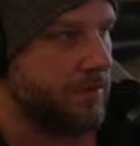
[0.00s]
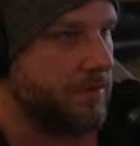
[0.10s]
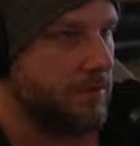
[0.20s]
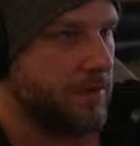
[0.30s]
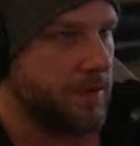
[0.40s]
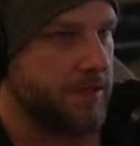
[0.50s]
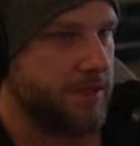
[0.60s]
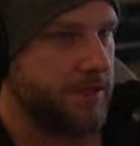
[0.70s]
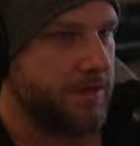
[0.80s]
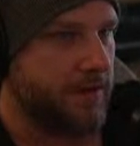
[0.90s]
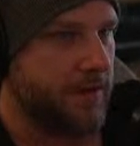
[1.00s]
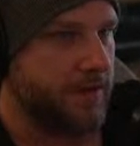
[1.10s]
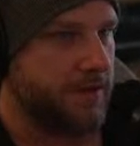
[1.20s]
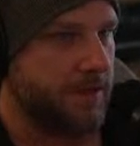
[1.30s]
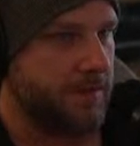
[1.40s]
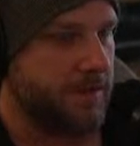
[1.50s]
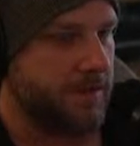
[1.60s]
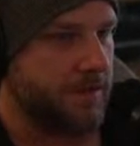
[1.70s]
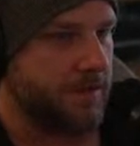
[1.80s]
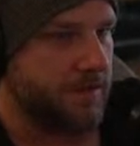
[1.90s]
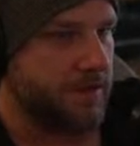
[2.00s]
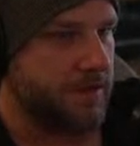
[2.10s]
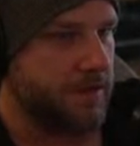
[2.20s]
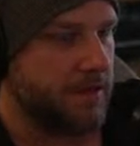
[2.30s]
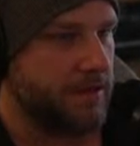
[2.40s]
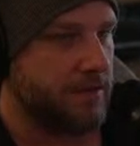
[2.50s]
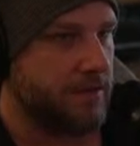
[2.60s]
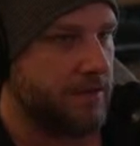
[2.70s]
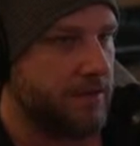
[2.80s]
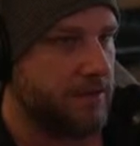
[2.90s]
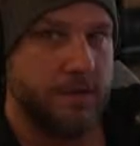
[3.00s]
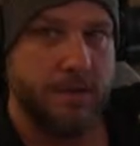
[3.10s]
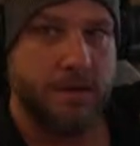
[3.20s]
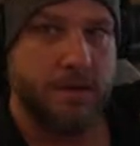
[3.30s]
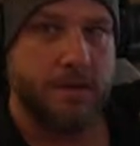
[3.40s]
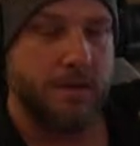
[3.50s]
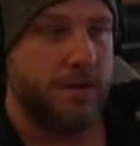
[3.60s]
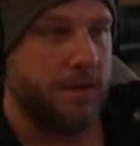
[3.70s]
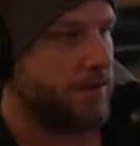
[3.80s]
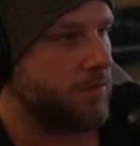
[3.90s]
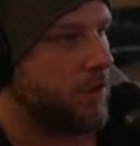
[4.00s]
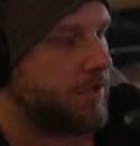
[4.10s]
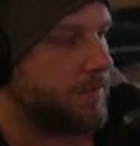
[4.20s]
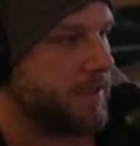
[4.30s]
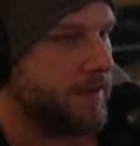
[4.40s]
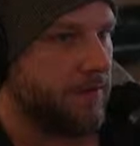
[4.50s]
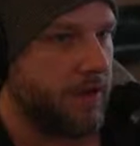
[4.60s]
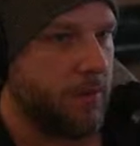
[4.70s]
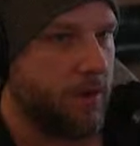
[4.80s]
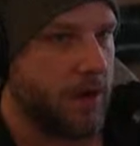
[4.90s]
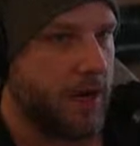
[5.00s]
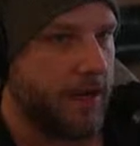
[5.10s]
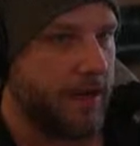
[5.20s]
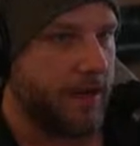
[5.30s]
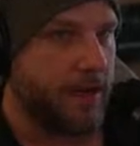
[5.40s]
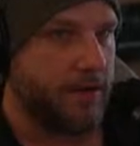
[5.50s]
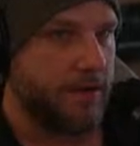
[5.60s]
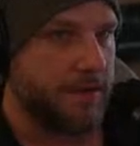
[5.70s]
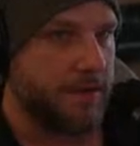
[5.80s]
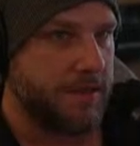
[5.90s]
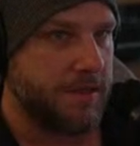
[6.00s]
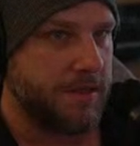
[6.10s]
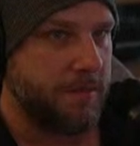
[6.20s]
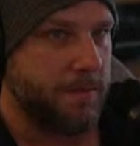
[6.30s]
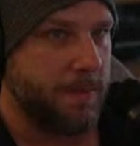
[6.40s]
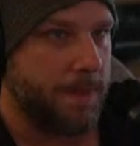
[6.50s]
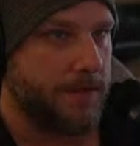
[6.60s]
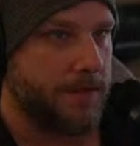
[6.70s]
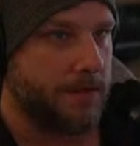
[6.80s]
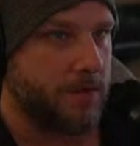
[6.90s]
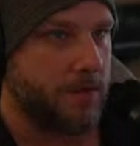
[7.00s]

Let me just fire this up, see what this looks like. There's one specifically where yeah, no, this is the same. Let's go